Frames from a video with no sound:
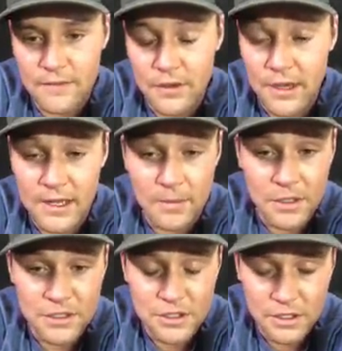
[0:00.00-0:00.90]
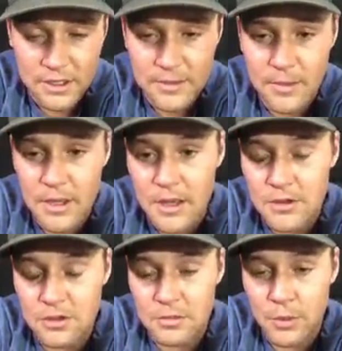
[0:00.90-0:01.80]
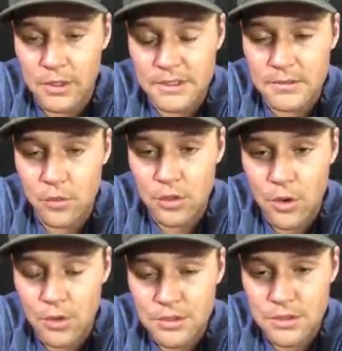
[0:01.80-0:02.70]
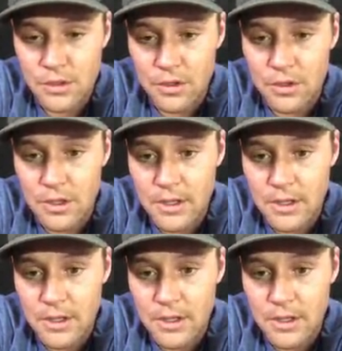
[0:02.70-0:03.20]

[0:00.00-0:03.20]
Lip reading: you're not getting much sleep, you're gonna be releasing more cortisol.